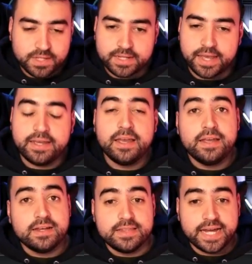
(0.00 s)
Okay,
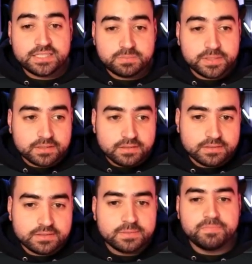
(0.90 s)
that's
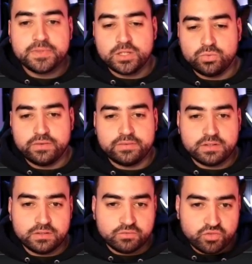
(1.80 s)
because we've
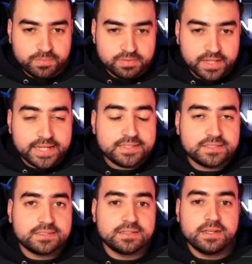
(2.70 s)

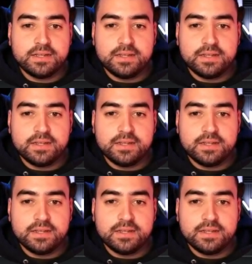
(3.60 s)
replaced